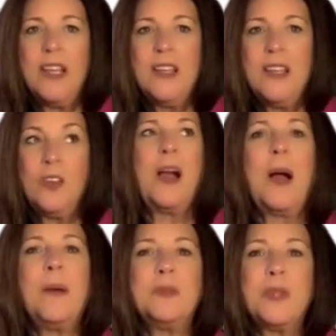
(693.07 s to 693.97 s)
The
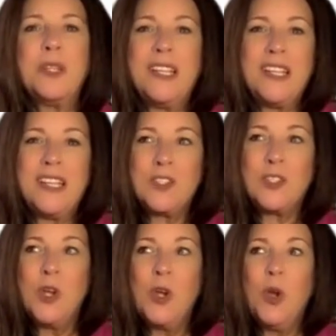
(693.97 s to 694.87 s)
problem really is
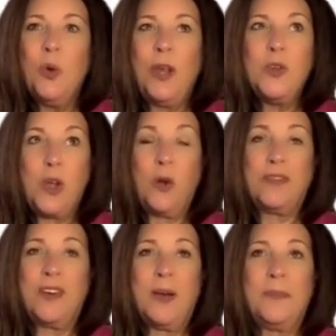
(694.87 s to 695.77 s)
when you go
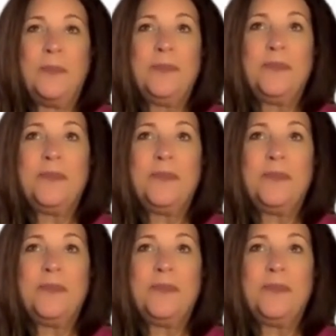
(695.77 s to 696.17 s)
from